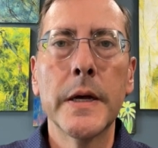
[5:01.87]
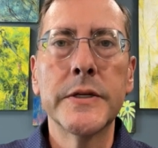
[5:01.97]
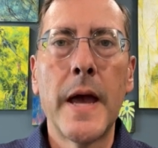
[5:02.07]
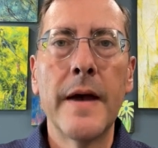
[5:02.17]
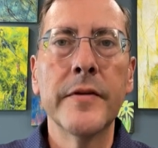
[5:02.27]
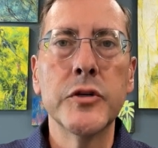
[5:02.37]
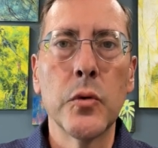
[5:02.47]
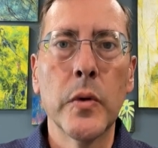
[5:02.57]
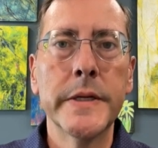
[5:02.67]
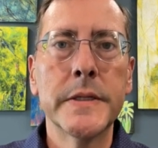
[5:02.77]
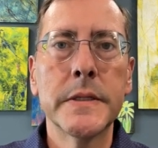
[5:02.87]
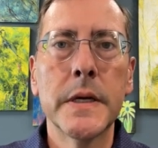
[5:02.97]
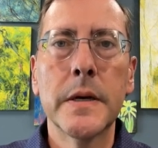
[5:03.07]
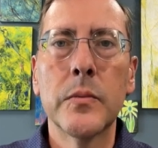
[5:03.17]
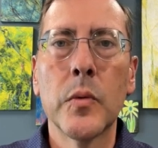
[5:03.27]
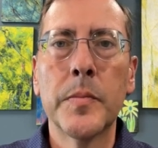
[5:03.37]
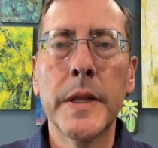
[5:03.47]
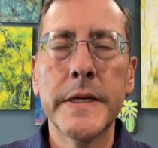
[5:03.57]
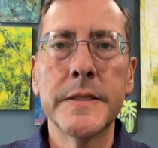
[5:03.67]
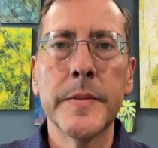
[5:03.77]
to have a joint
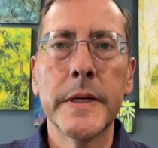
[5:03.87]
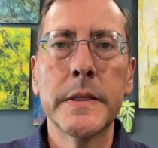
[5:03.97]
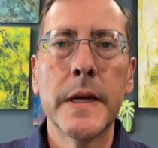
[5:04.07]
replacement.